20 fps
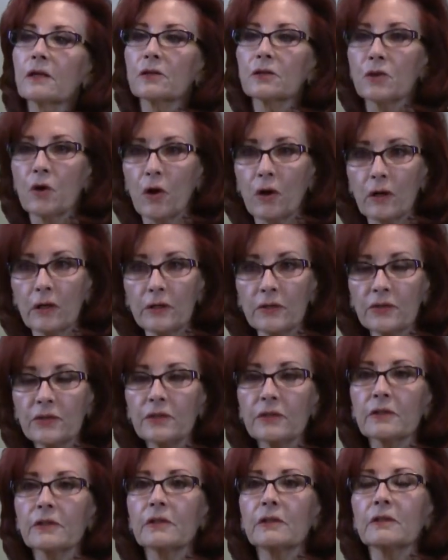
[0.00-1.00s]

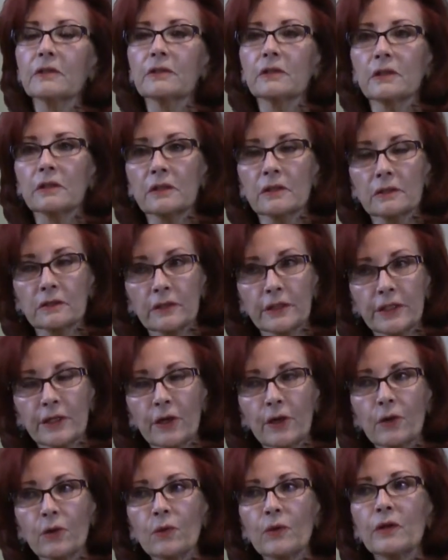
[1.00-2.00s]
Taurus,
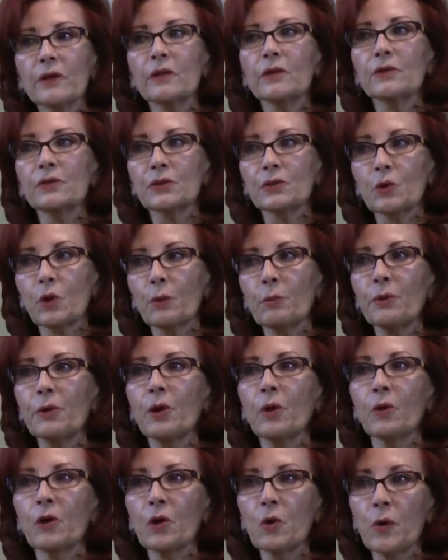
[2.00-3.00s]
Leo,
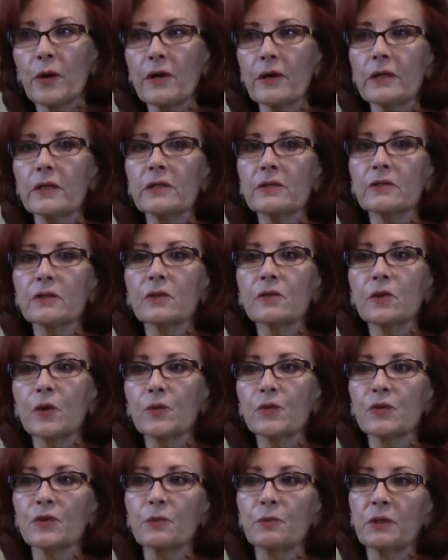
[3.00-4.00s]
Scorpio, Aquarius,
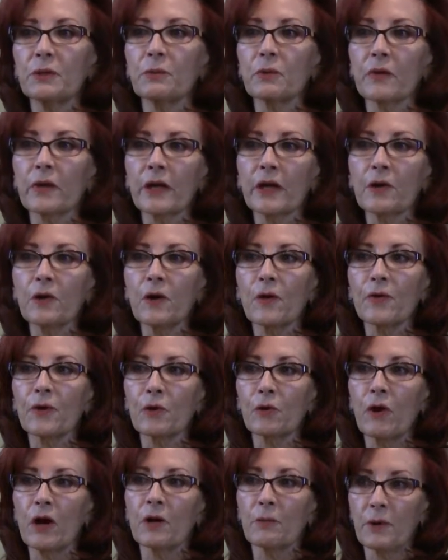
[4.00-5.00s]
those are the people that I call the
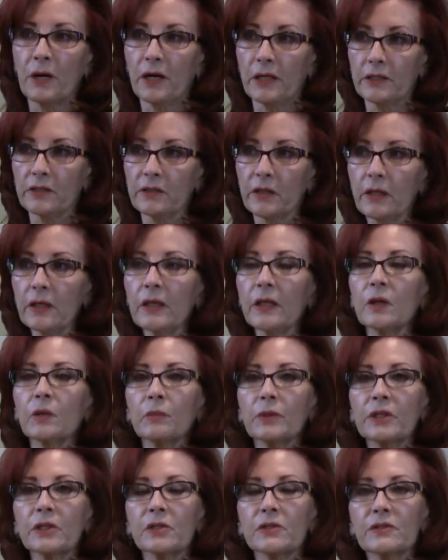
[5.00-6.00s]
crockpots,
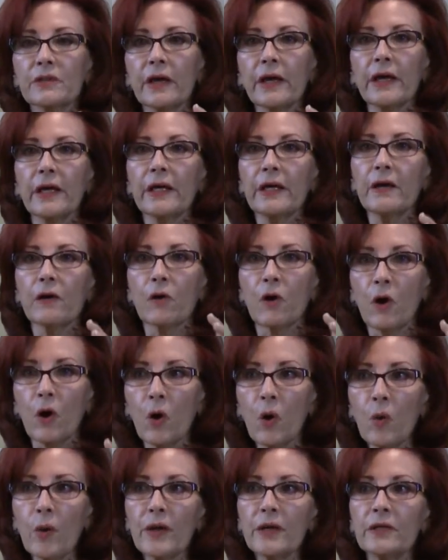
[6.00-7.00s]
because they
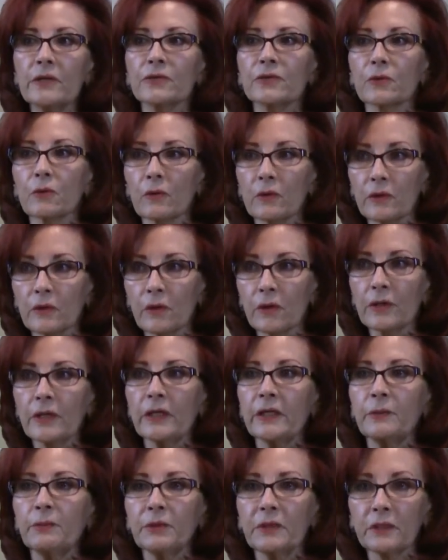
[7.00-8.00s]
always are
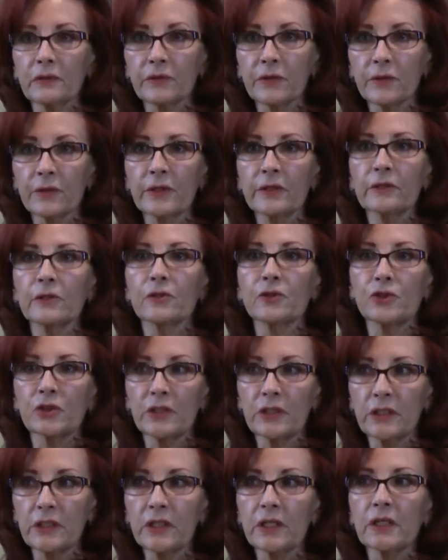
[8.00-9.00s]
keeping their
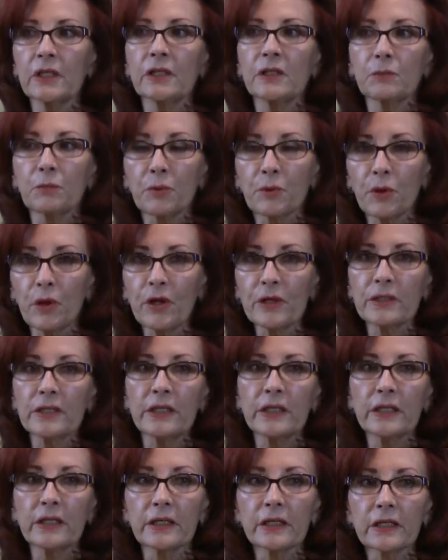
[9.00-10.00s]
energy plugged
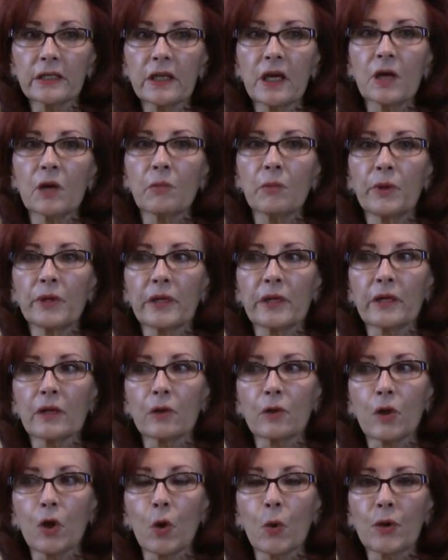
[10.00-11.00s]
in, but at a
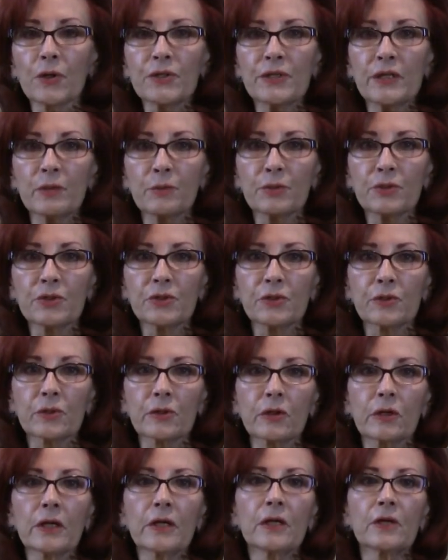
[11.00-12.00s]
lower
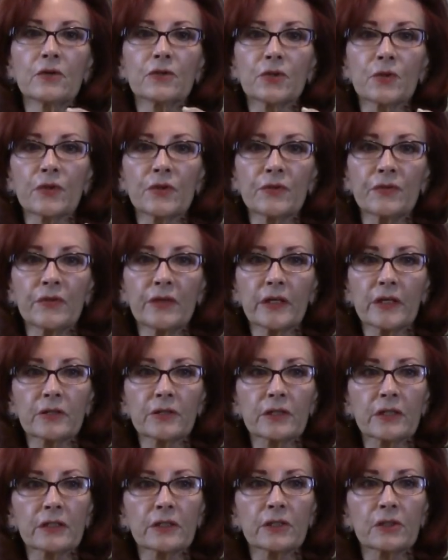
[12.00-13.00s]
temperature so that
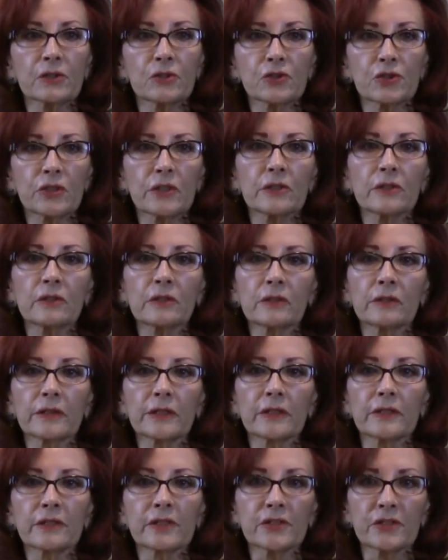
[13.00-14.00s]
things can congeal
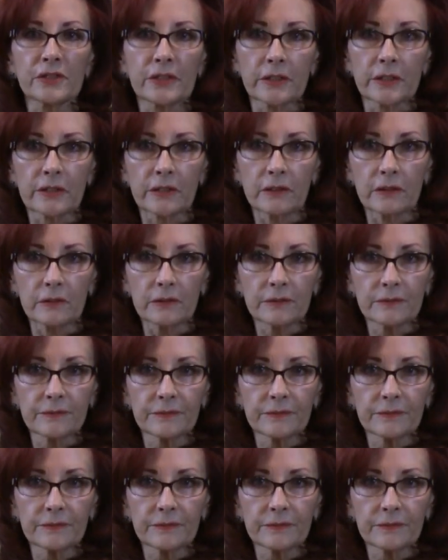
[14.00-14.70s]
and distill.